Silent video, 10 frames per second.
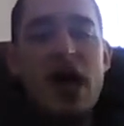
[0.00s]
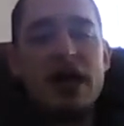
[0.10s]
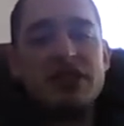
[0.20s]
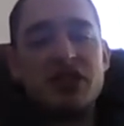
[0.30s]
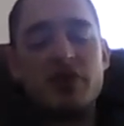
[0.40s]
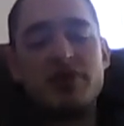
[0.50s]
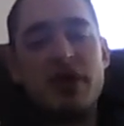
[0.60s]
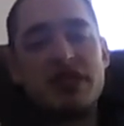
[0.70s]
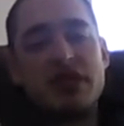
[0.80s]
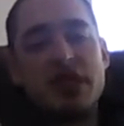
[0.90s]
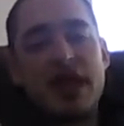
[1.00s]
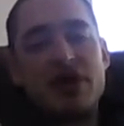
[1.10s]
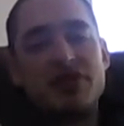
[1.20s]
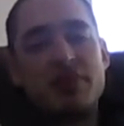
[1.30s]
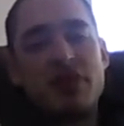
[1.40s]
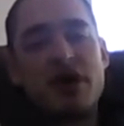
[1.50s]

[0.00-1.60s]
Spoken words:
And so it's basically calcium